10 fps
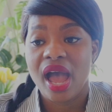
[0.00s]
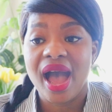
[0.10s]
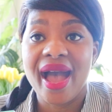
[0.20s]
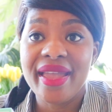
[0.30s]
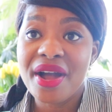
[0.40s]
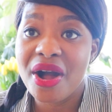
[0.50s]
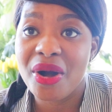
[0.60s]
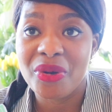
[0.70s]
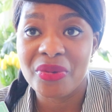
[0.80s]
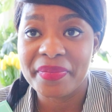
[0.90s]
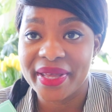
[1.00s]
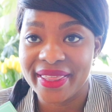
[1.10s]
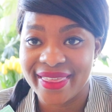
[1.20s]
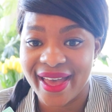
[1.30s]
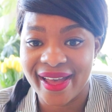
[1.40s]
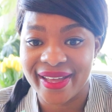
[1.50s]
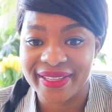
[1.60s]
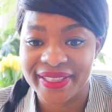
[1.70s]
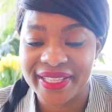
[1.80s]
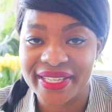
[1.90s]
I hope that
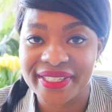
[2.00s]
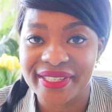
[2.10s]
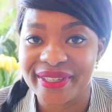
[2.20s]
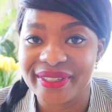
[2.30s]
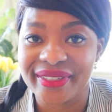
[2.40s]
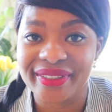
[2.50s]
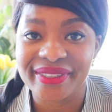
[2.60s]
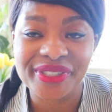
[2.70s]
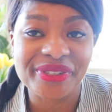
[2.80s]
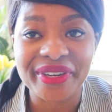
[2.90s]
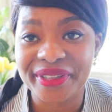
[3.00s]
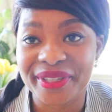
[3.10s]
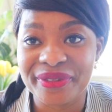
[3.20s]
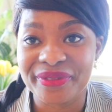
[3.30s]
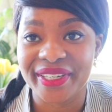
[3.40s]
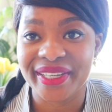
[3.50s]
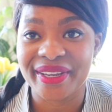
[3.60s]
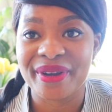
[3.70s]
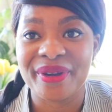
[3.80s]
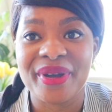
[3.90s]
this short little
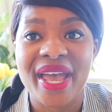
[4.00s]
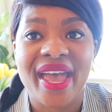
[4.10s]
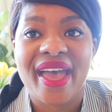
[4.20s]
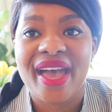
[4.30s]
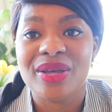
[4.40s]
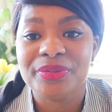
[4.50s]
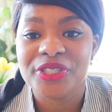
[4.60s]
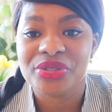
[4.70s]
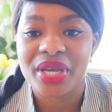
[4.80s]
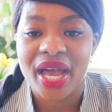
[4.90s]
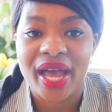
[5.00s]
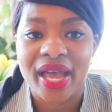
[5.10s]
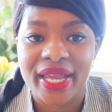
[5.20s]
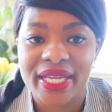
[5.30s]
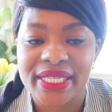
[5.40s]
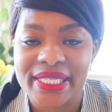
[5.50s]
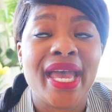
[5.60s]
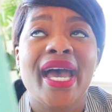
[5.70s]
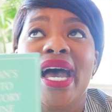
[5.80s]
video helped you guys.